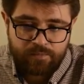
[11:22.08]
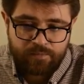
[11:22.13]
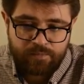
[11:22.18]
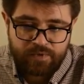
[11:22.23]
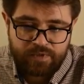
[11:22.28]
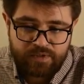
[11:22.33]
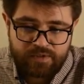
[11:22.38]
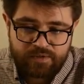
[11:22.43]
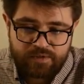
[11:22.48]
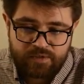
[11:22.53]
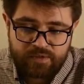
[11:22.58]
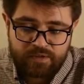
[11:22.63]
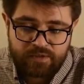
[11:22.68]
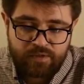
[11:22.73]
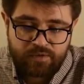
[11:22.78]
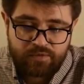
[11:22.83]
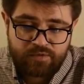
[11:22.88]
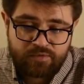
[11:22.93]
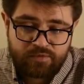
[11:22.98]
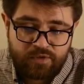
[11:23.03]
but
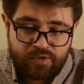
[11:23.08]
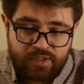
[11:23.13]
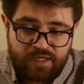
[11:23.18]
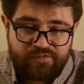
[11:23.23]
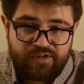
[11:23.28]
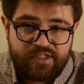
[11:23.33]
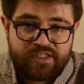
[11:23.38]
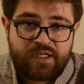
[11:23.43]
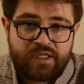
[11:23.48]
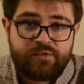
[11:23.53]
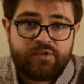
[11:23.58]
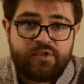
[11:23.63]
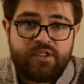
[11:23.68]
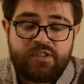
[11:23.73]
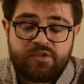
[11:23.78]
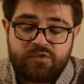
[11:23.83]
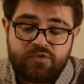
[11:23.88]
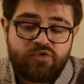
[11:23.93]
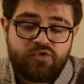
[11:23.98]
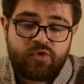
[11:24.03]
not every time you
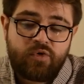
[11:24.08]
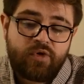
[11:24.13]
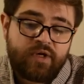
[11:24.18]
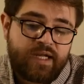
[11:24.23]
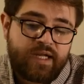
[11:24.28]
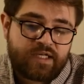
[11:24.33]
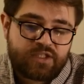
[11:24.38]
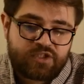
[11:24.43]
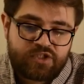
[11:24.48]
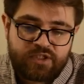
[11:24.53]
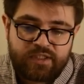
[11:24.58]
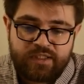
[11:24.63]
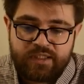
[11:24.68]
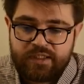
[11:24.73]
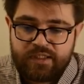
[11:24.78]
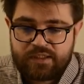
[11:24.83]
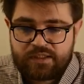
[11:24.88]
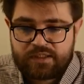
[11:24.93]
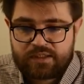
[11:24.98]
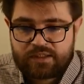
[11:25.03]
need to draw it.
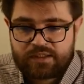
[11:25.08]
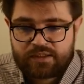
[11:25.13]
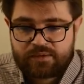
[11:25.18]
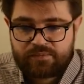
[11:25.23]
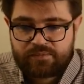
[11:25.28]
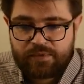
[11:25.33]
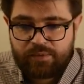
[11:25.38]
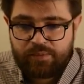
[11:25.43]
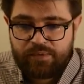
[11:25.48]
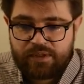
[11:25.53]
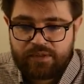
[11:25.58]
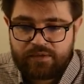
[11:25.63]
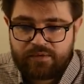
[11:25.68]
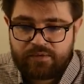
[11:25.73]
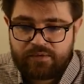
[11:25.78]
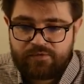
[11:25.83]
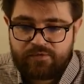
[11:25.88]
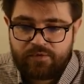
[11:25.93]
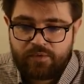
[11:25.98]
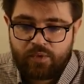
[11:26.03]
Actually, it's maybe
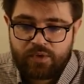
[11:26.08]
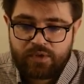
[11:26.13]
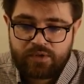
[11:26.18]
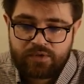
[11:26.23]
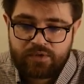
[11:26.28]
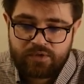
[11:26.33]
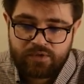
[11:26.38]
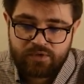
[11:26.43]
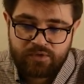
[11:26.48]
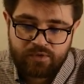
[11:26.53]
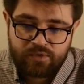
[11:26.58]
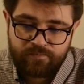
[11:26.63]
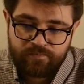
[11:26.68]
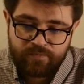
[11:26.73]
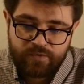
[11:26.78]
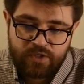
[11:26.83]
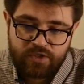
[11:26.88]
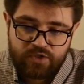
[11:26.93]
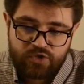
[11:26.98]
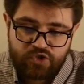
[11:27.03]
if you want to
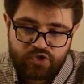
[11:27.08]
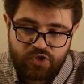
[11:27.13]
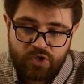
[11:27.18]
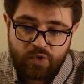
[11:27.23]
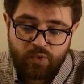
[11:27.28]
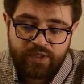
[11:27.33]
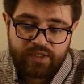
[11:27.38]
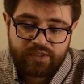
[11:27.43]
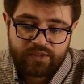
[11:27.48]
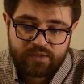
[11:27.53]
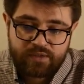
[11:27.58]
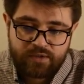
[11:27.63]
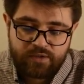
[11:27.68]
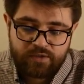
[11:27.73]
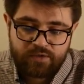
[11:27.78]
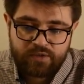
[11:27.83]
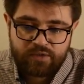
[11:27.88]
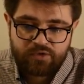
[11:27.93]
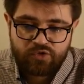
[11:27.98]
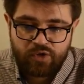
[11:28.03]
show it,
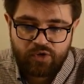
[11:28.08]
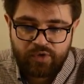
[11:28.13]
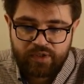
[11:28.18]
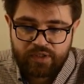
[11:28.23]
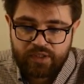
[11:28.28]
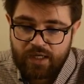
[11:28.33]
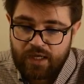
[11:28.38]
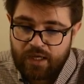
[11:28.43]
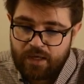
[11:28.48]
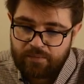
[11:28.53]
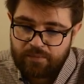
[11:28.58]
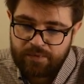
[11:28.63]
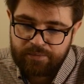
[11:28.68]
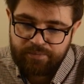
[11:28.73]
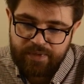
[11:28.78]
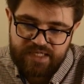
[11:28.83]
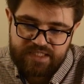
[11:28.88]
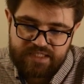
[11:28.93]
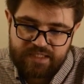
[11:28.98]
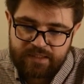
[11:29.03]
you can draw it,
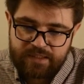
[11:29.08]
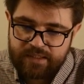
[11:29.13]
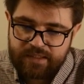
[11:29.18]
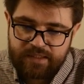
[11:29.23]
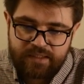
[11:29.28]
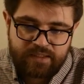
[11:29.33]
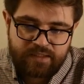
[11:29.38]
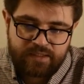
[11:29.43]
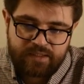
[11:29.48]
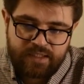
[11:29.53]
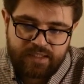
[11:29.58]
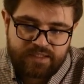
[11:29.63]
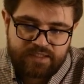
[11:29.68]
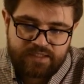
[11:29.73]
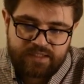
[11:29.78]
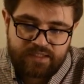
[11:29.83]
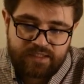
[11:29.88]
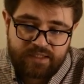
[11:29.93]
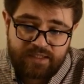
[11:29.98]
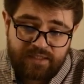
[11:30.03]
but basically
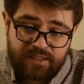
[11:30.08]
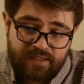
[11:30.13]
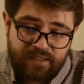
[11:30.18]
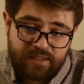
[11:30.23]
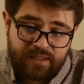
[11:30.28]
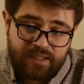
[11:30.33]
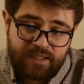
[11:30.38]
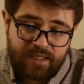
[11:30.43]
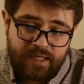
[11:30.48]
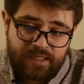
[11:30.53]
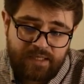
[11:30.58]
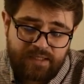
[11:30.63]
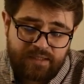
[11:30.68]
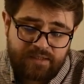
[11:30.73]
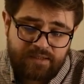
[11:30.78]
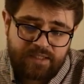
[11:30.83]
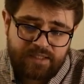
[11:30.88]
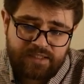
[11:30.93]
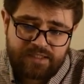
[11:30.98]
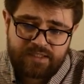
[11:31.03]
that's it. And
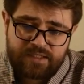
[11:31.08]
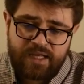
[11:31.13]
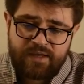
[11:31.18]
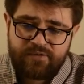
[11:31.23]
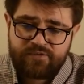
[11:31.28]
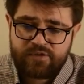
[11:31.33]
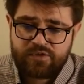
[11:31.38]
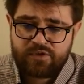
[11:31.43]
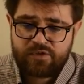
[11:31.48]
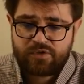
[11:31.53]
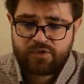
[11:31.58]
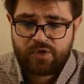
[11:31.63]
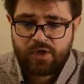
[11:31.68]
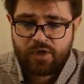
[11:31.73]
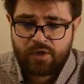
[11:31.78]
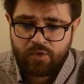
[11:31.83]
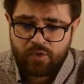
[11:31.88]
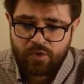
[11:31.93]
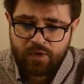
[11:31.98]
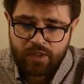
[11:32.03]
it doesn't have to
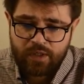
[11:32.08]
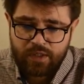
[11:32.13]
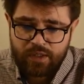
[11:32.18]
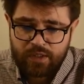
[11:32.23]
go